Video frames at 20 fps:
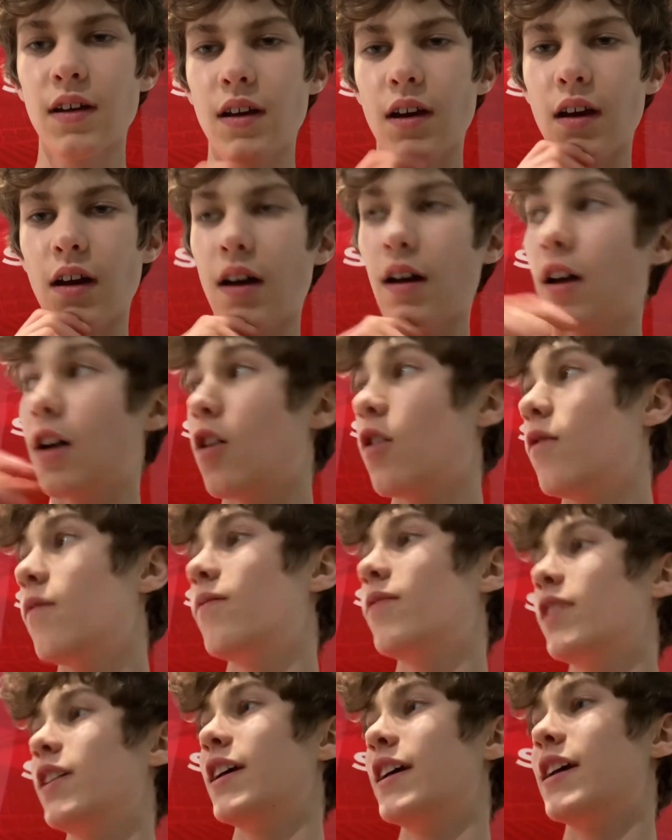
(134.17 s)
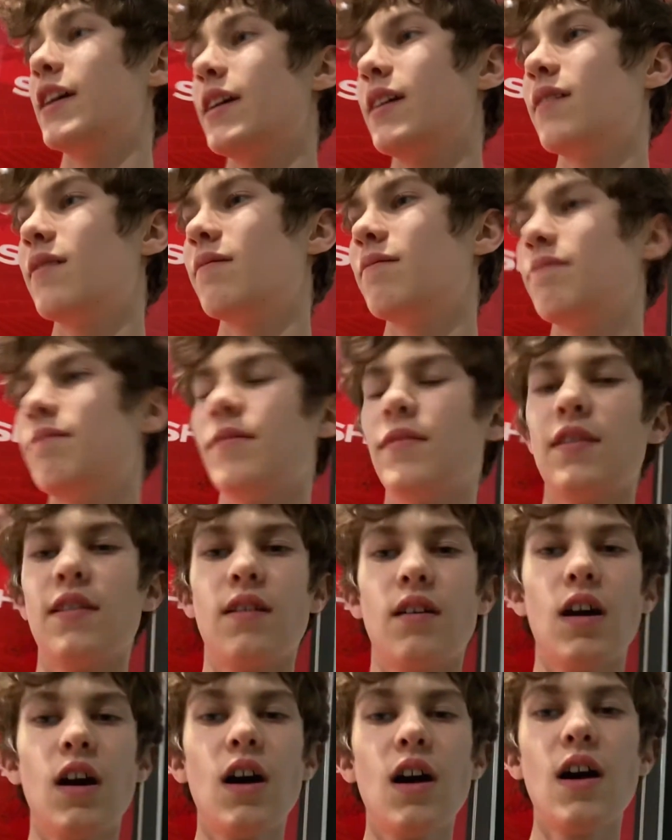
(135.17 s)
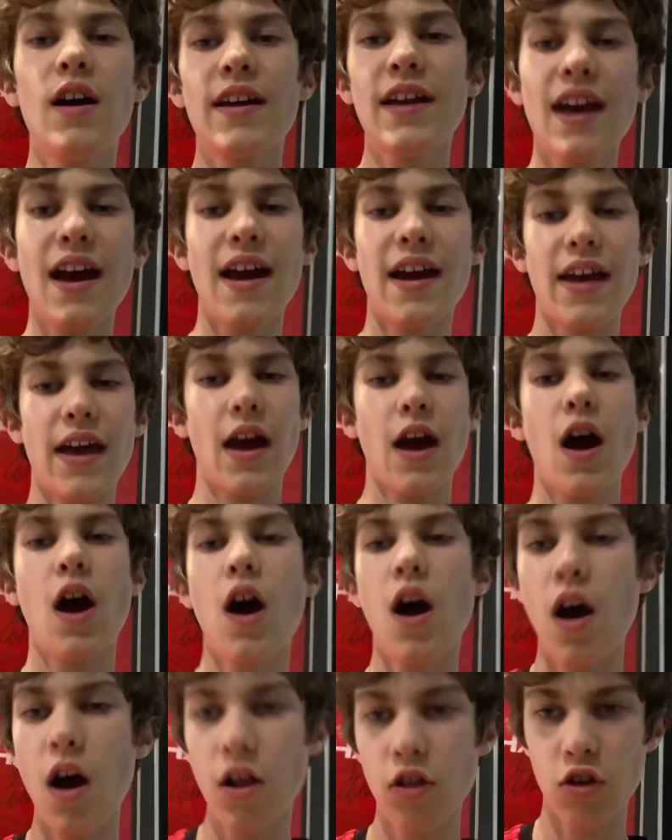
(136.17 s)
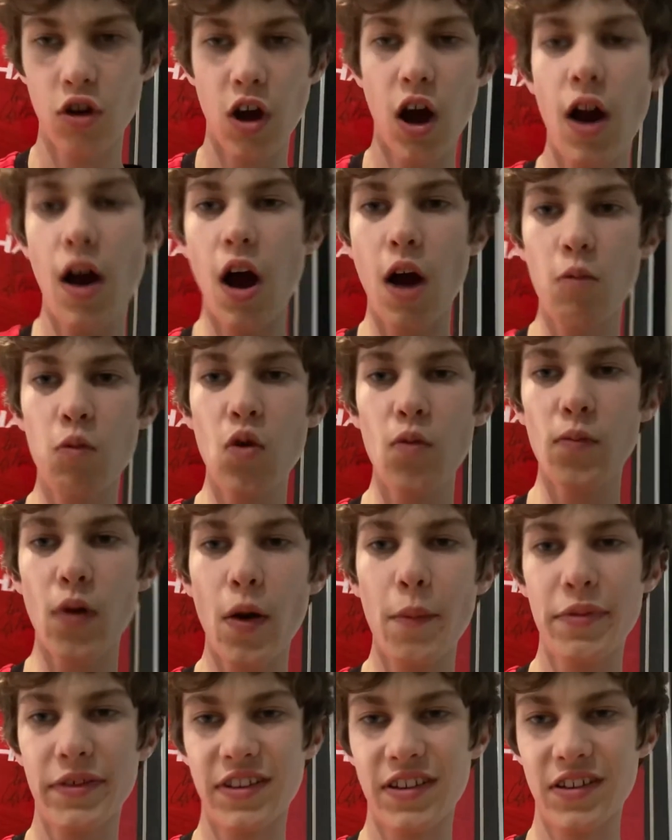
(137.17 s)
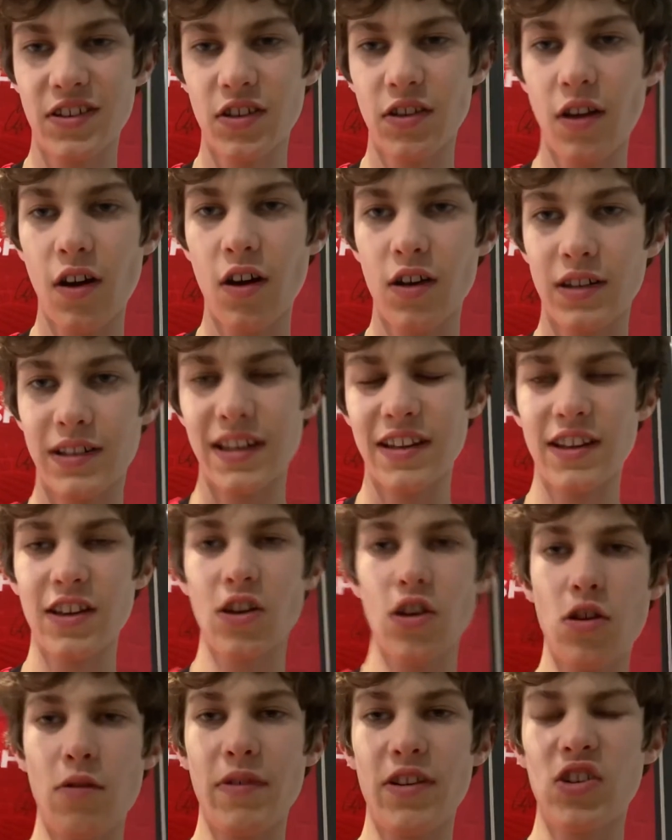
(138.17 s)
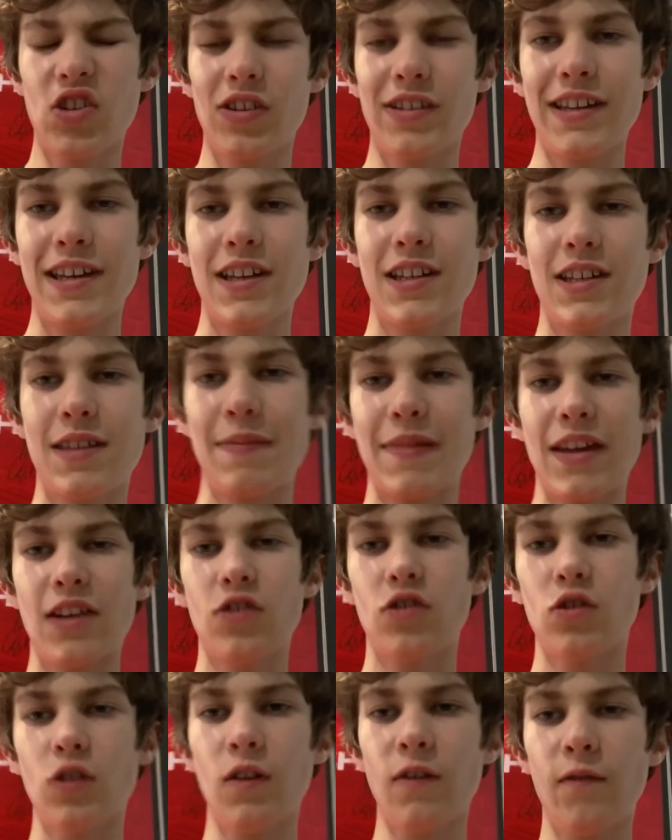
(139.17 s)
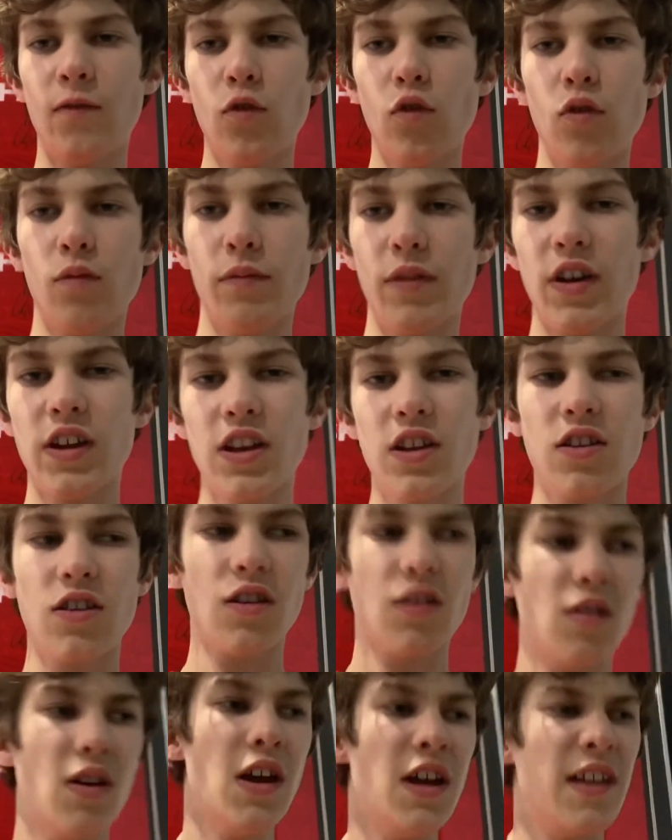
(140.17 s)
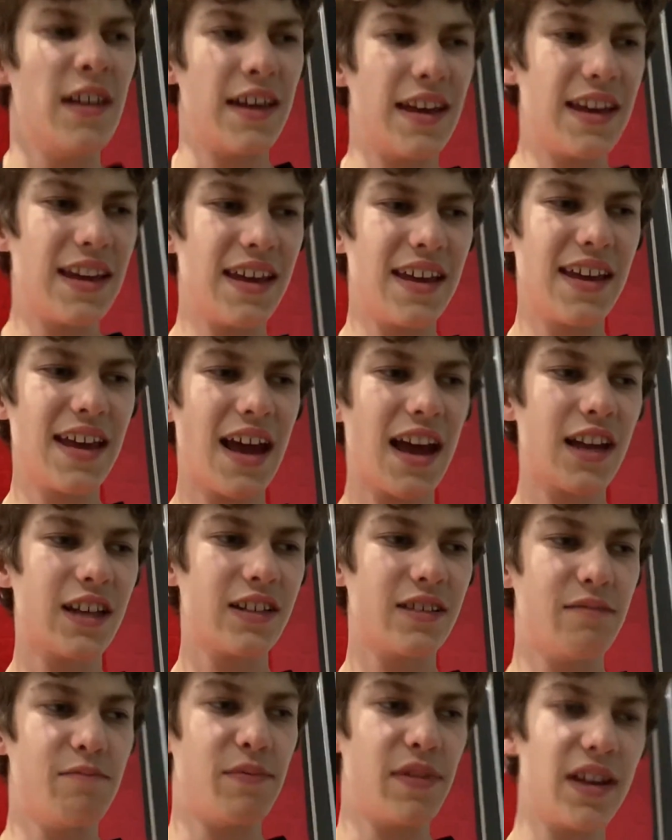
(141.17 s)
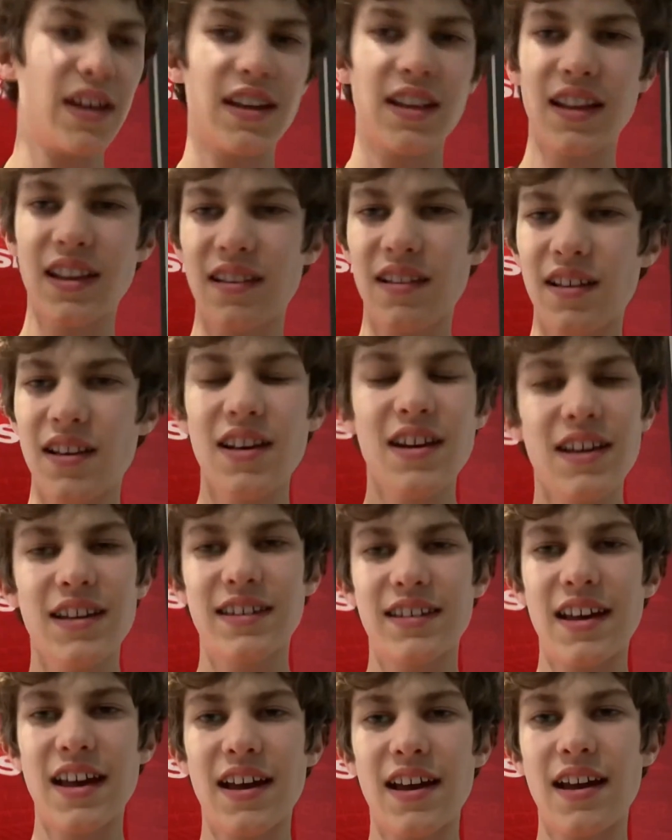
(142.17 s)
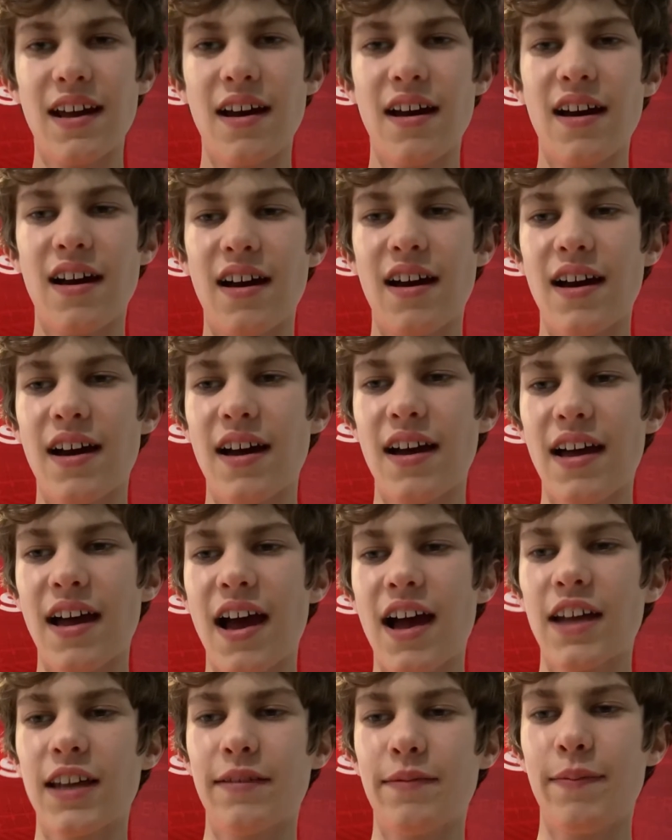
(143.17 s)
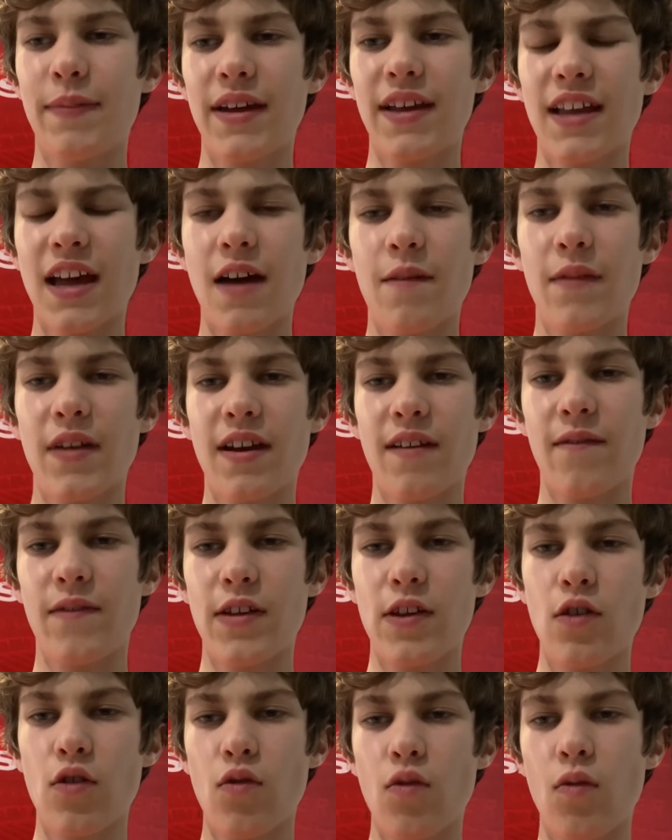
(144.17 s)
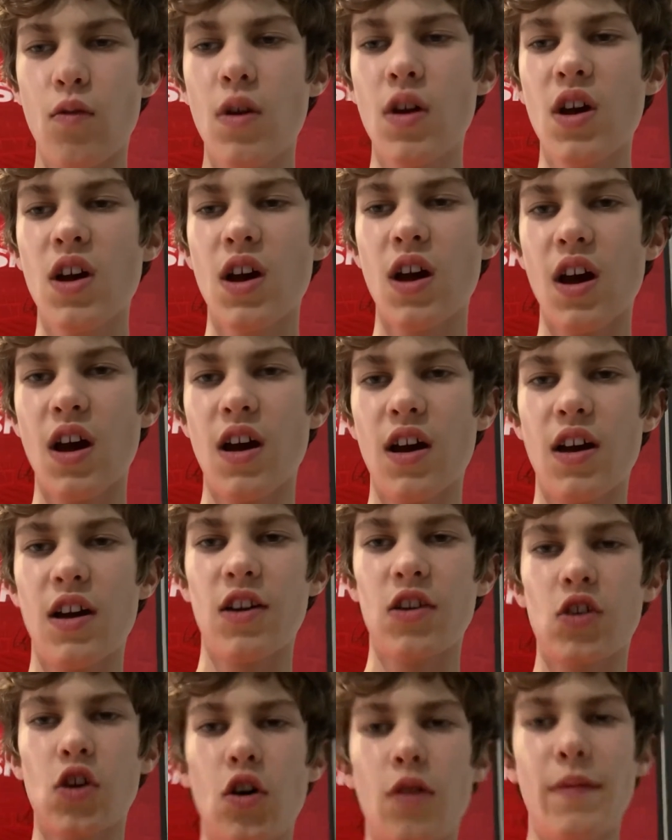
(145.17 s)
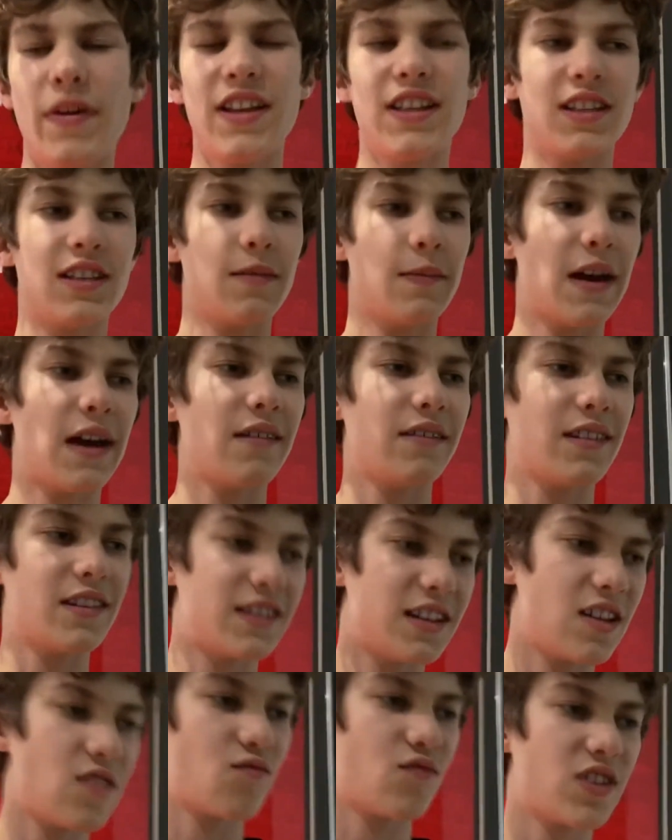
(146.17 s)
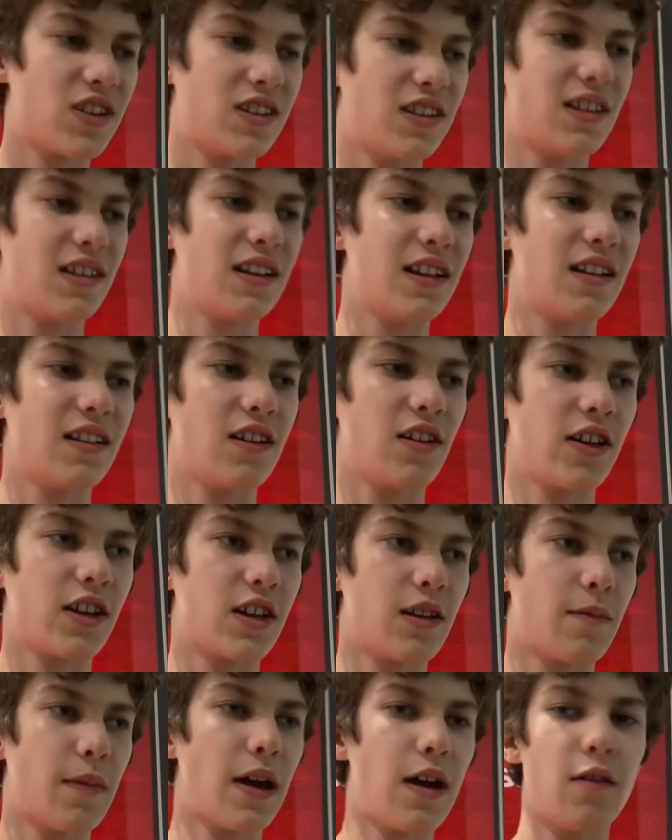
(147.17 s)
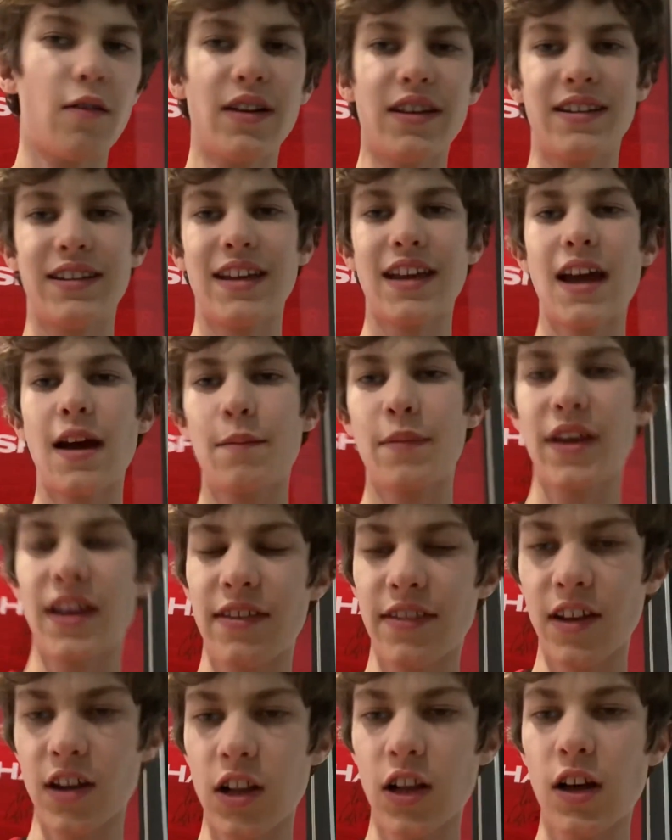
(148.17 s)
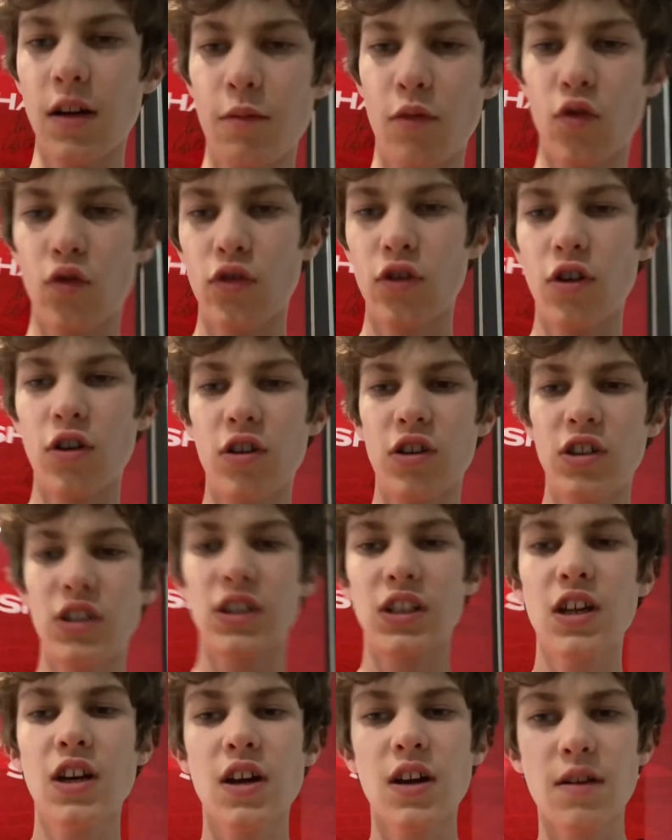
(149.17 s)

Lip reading: Hopefully. I want Pogba to start, and you know, he just needs to be on top form. But you know, he has been having a few comments about the team recently, like about is he happy at the club or not.